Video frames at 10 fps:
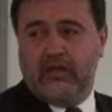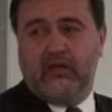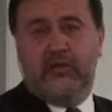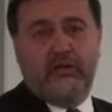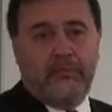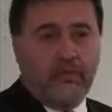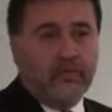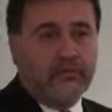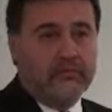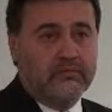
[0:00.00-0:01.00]
on the
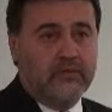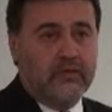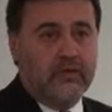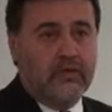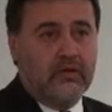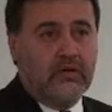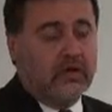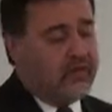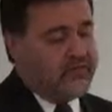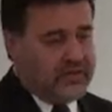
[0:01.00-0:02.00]
report.
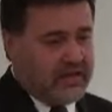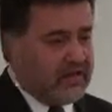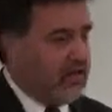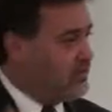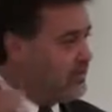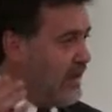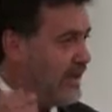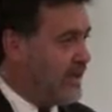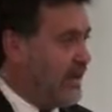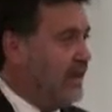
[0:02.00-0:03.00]
I've said it and I'll say
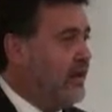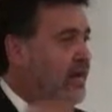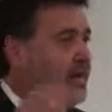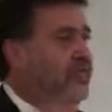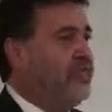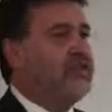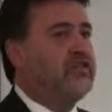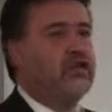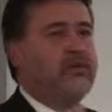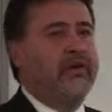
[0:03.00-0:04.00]
it again, this
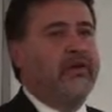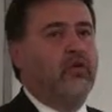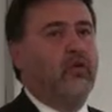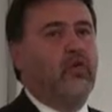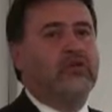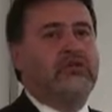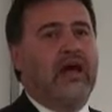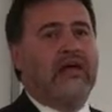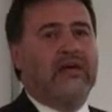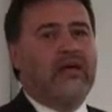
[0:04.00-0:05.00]
should have been all
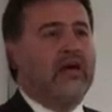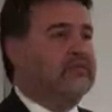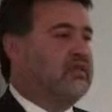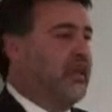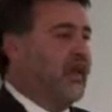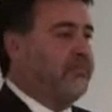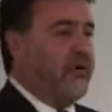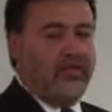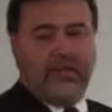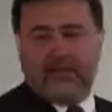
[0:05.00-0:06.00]
done and dusted
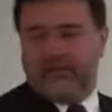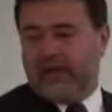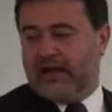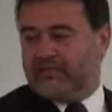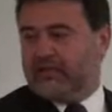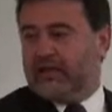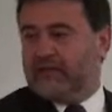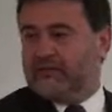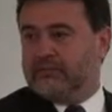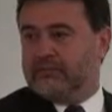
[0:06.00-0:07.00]
by the end of last year.
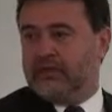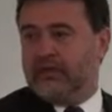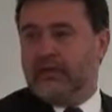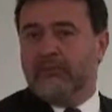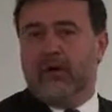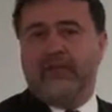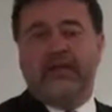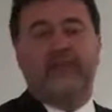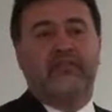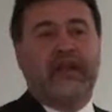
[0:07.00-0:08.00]
By
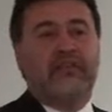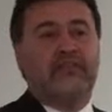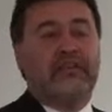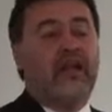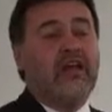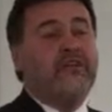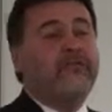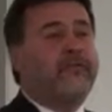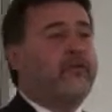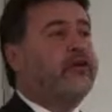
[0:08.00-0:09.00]
the end of last year,
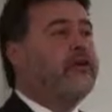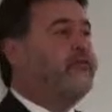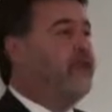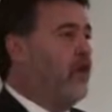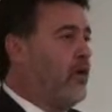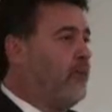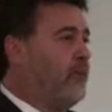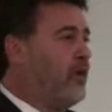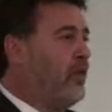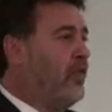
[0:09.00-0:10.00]
free from
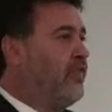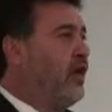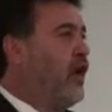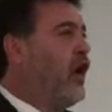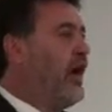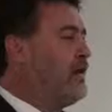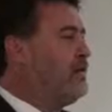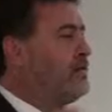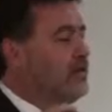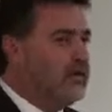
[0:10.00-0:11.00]
the
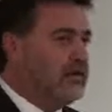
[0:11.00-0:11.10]
heightened,